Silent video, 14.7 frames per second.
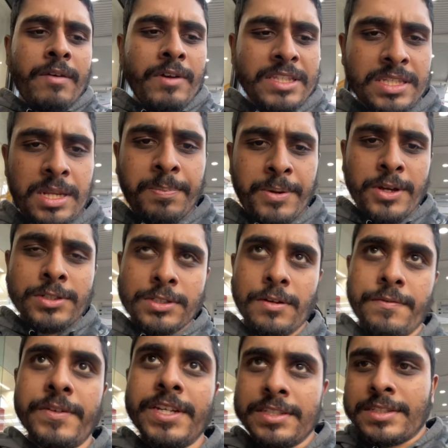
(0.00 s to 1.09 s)
went to the post
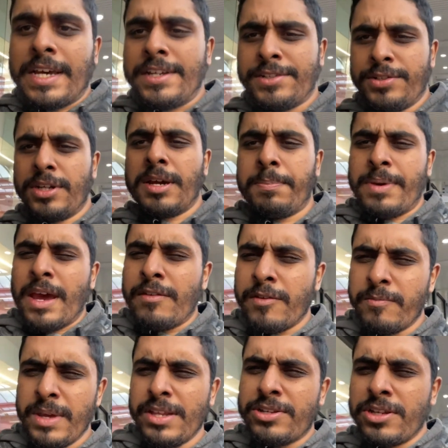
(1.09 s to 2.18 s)
office, I took a pen with
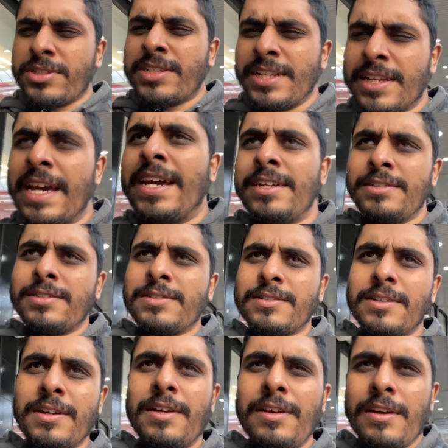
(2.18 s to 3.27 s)
me just in case,
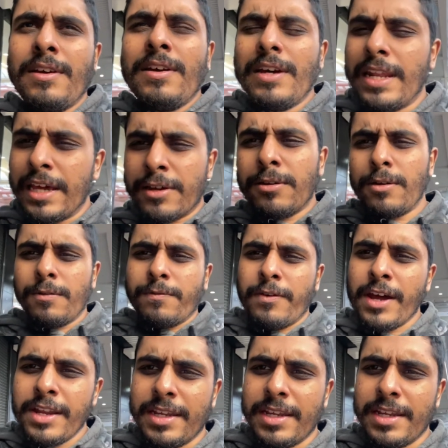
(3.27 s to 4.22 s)
and I couldn't find